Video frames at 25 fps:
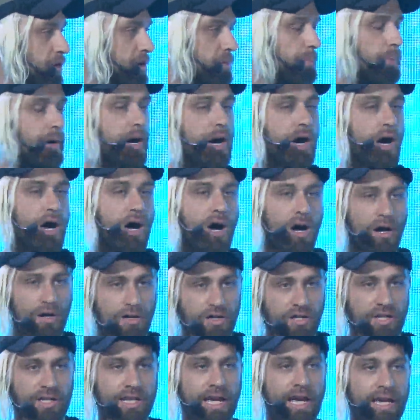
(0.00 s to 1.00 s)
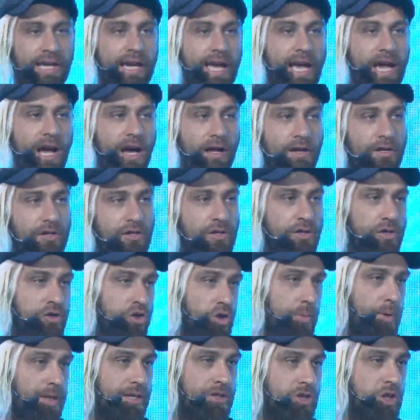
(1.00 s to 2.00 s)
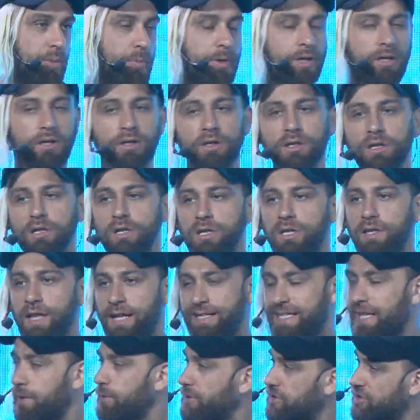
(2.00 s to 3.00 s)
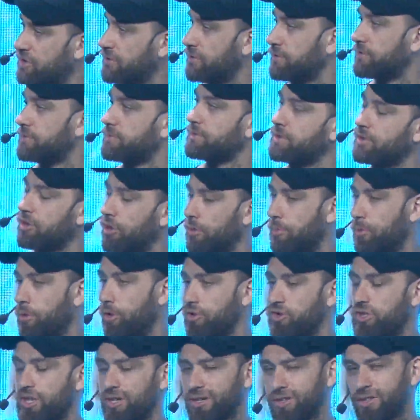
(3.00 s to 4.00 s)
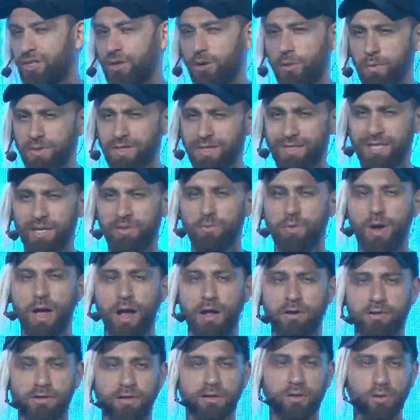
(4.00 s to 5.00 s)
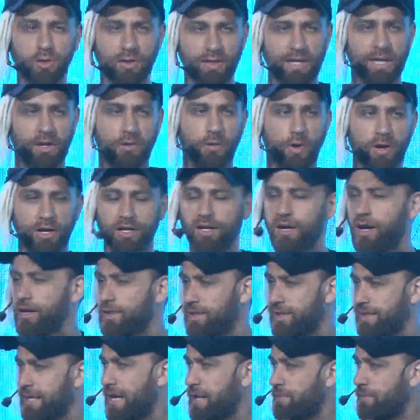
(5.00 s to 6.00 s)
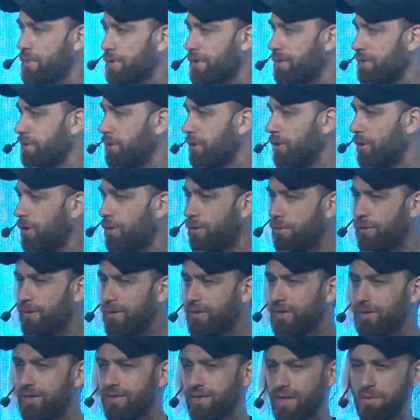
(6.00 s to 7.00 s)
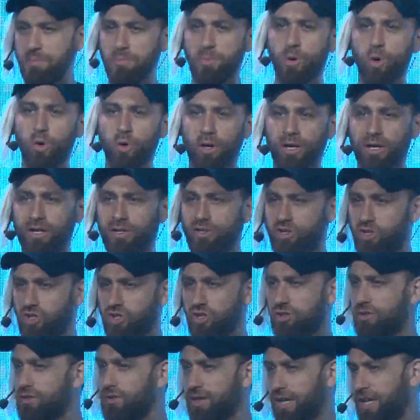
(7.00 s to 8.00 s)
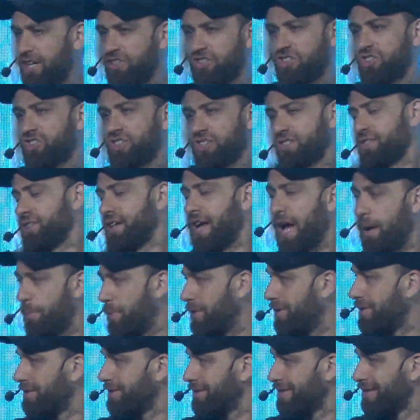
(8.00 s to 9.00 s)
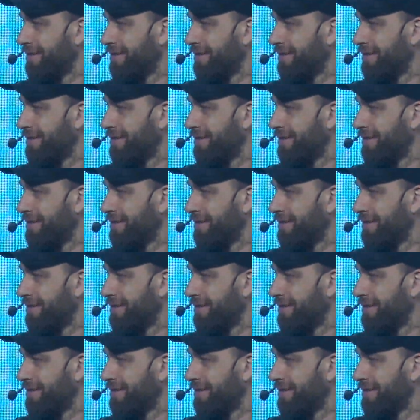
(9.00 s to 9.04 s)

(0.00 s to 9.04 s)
at a bar, you can hang out and you're going to talk about the topic. That's how we sort of approach that, because no one wants to sit around and look at their credit card statement or their mortgage. Like, it just doesn't happen.